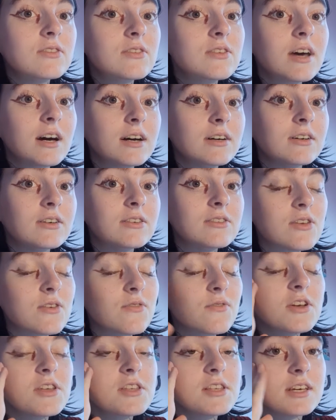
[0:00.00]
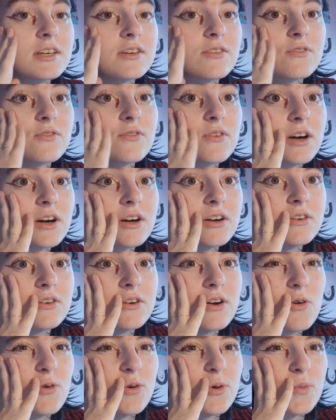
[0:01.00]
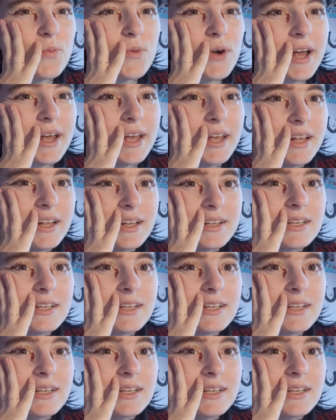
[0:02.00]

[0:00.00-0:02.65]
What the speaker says: tell us if we said it wrong or right.